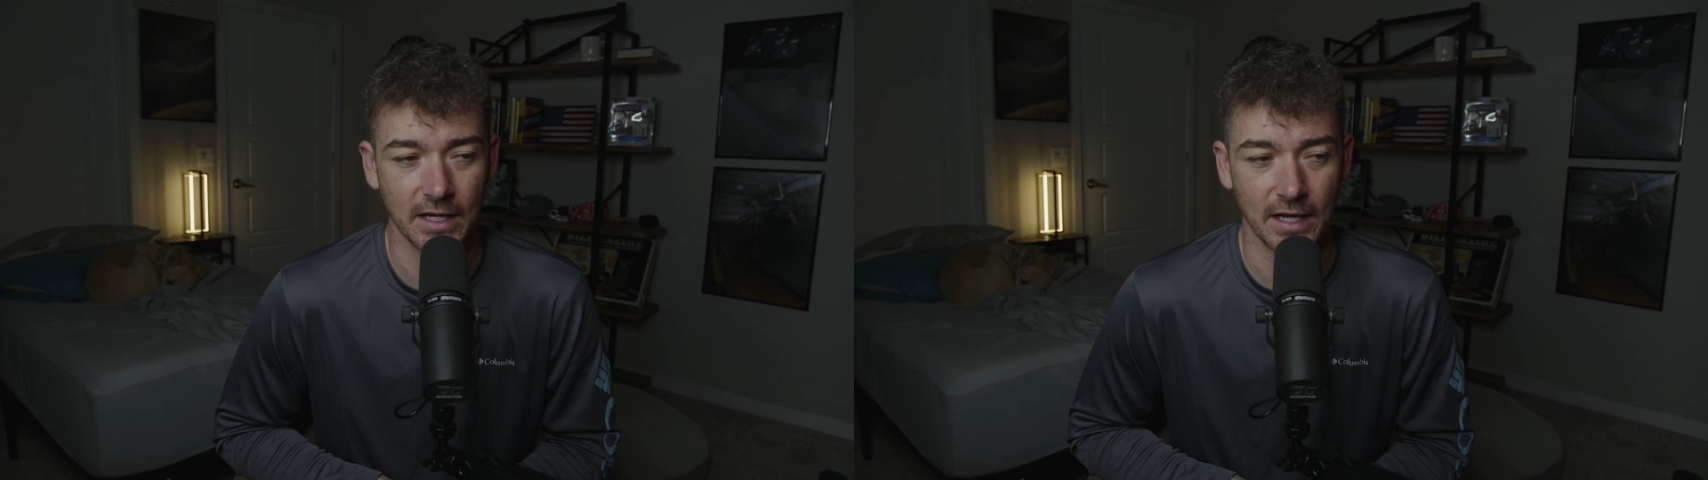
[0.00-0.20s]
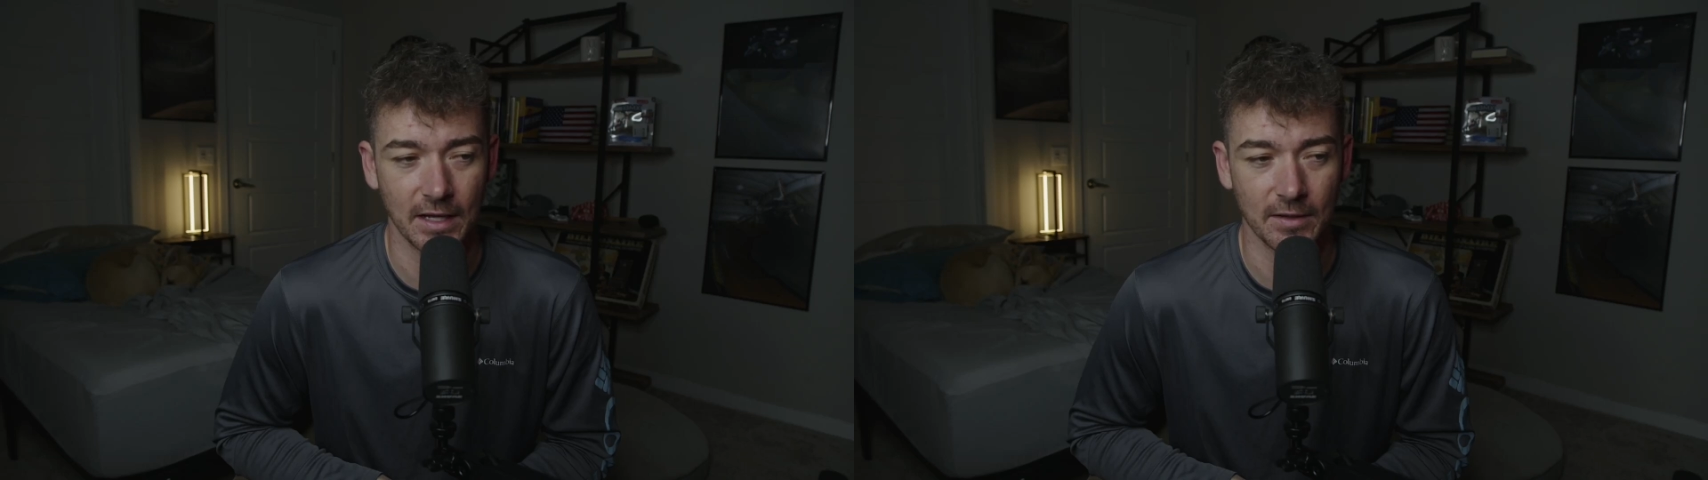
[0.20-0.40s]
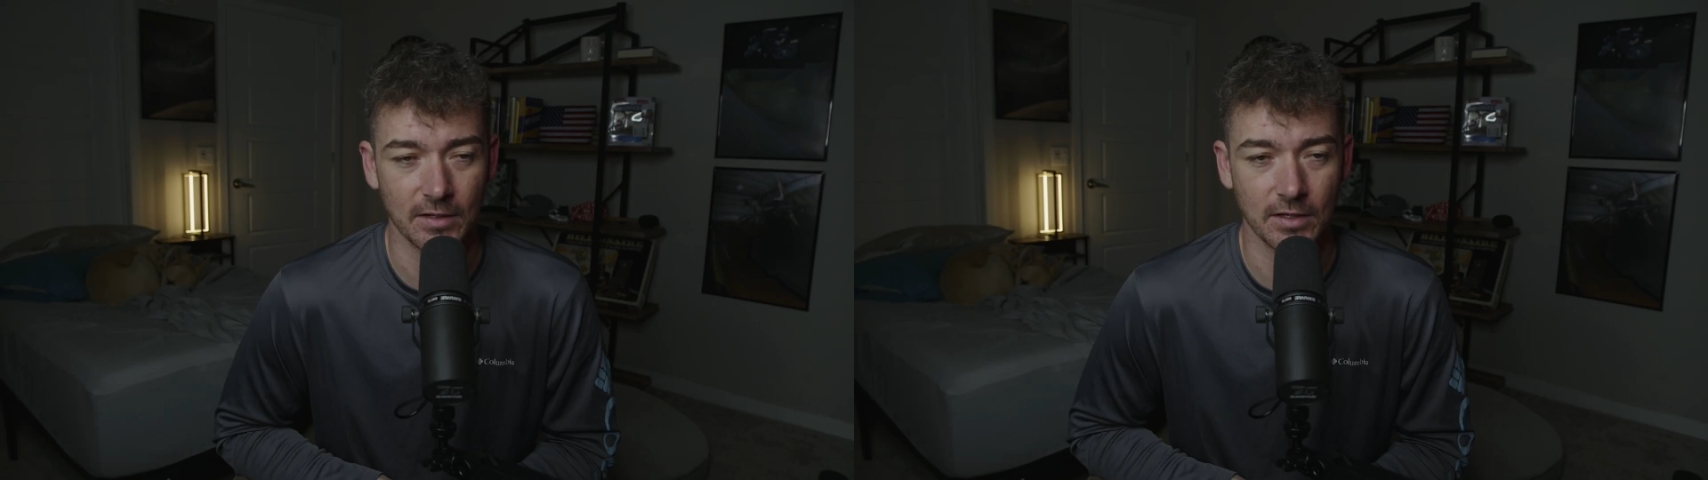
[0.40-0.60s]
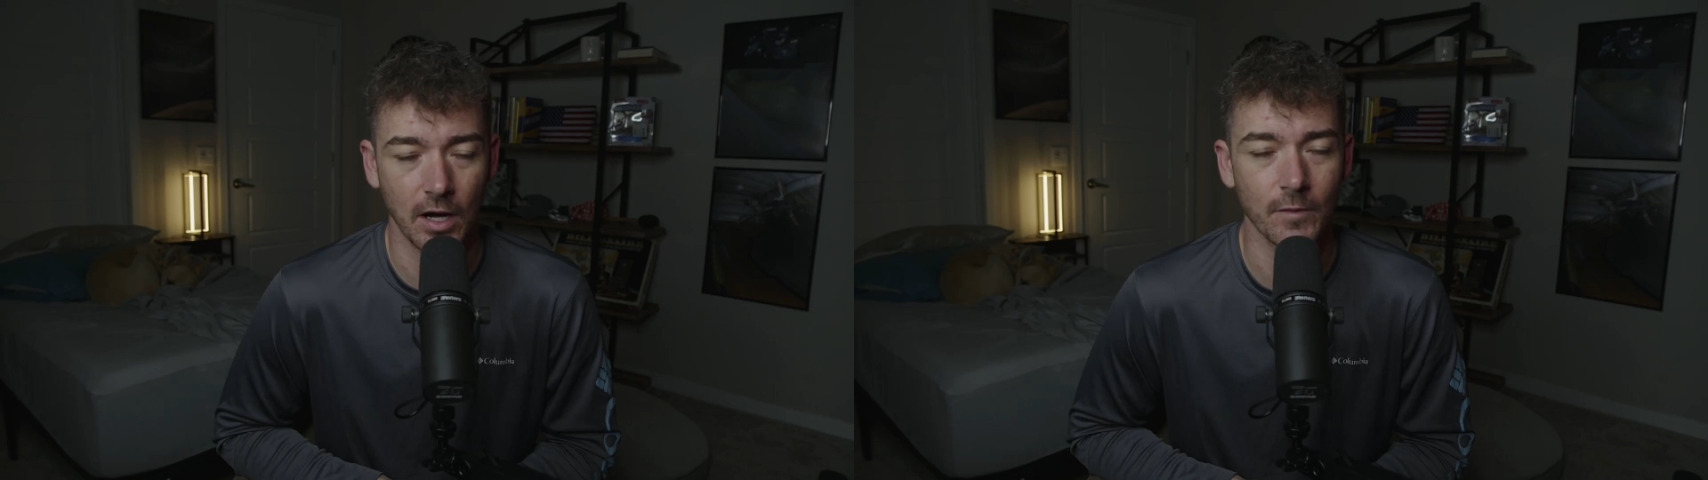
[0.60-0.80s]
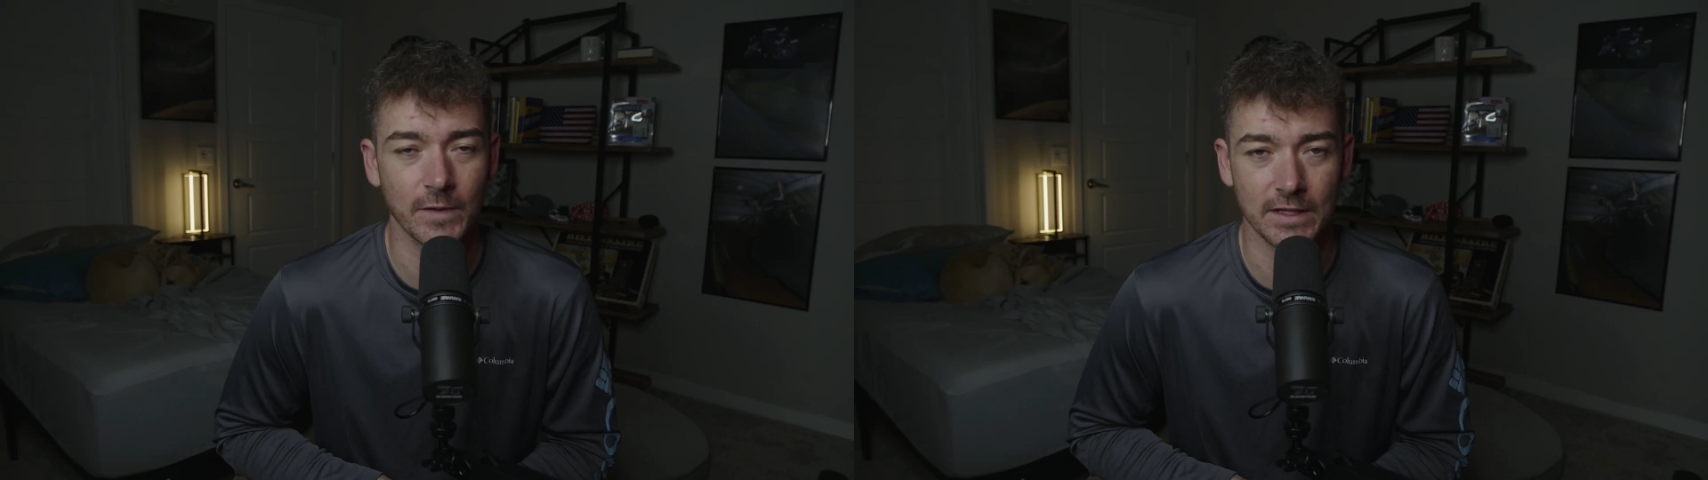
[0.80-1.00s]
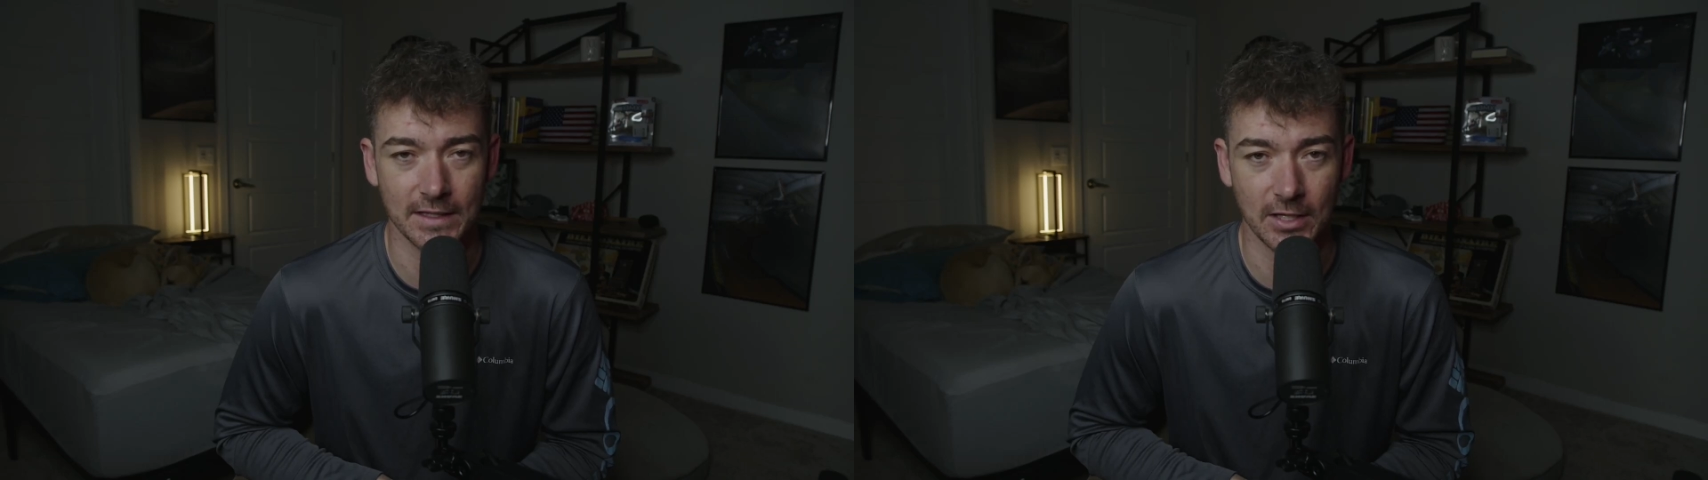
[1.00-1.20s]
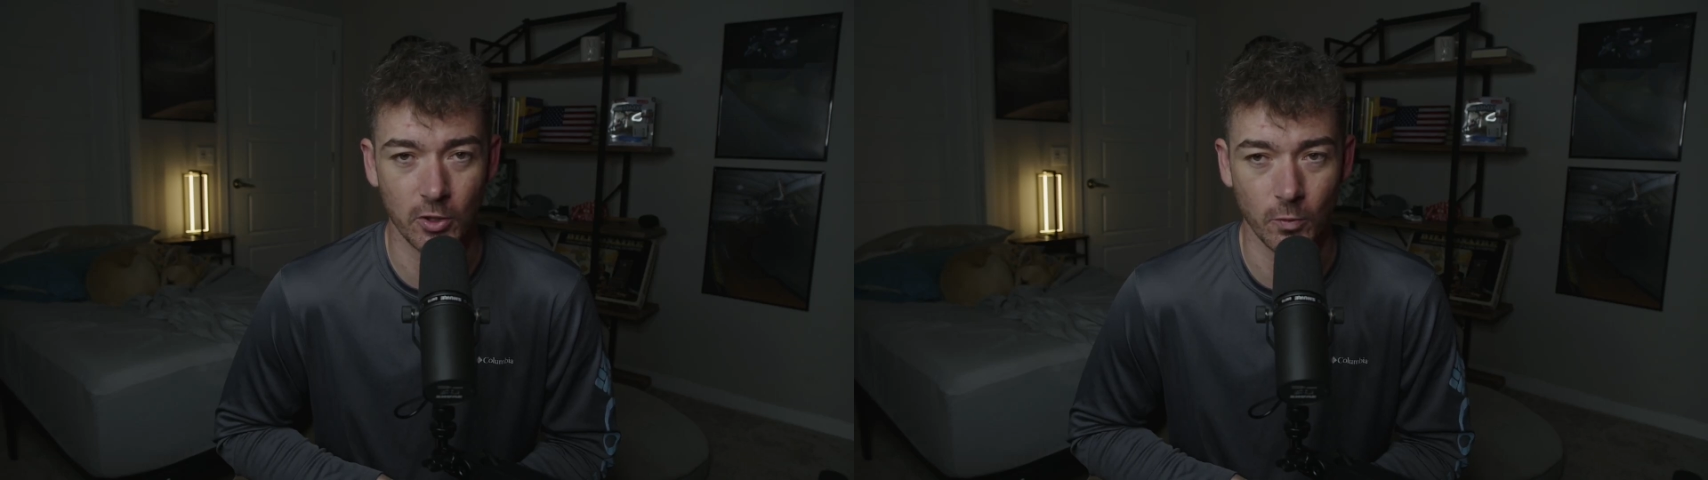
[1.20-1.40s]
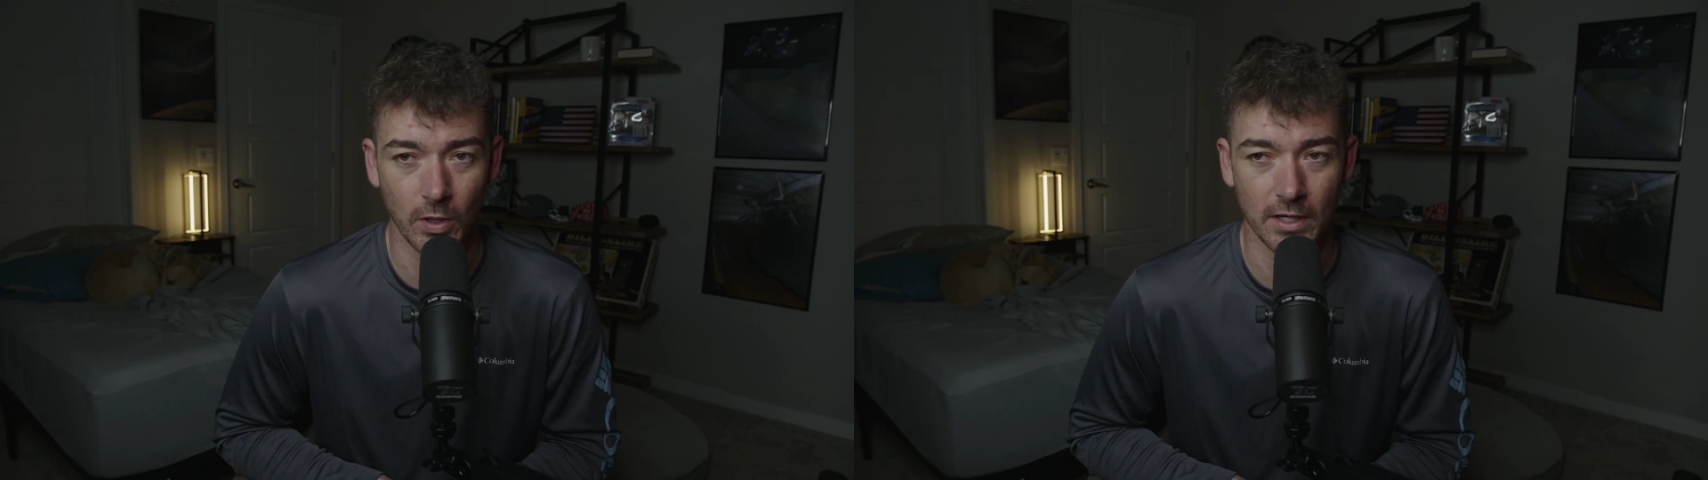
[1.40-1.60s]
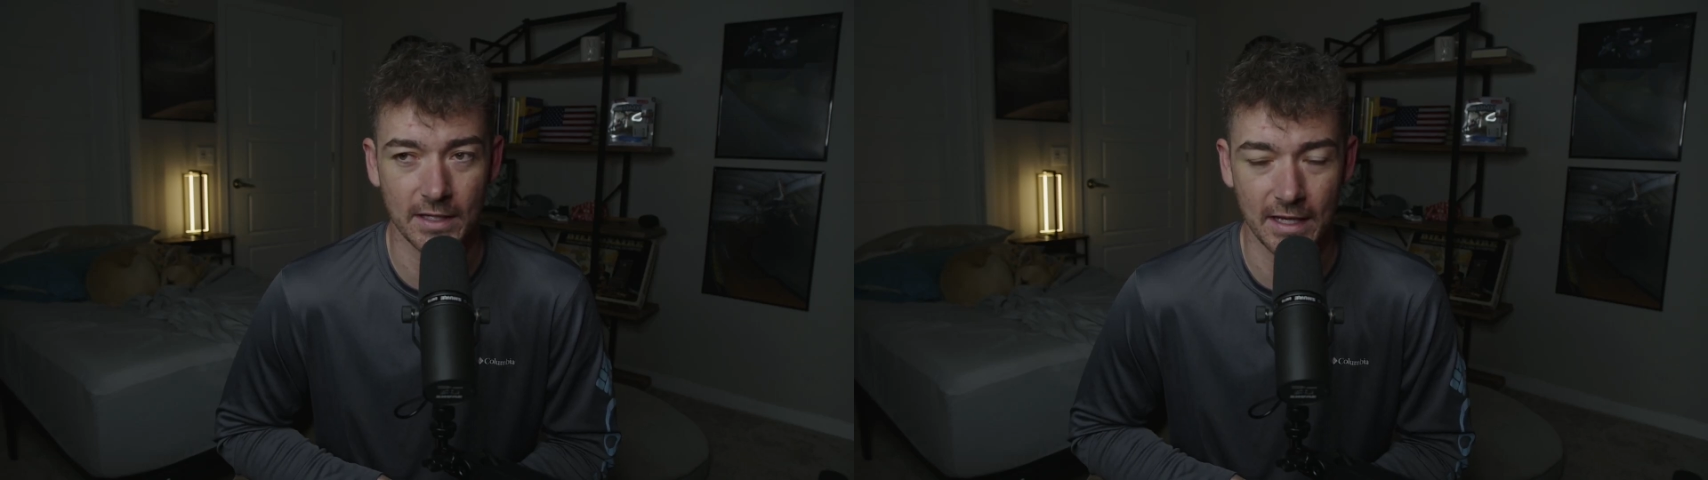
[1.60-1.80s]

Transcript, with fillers: uh, confidently go to work